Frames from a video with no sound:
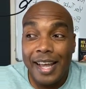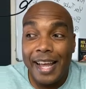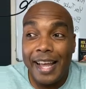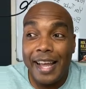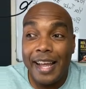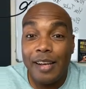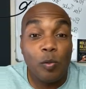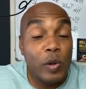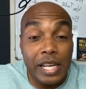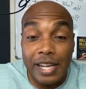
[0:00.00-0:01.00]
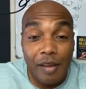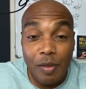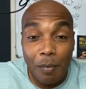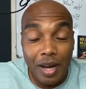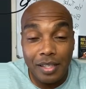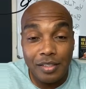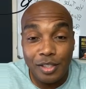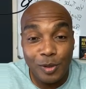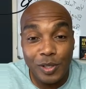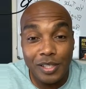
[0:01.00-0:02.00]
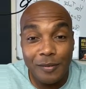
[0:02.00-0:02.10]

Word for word: And we didn't have the money to do it.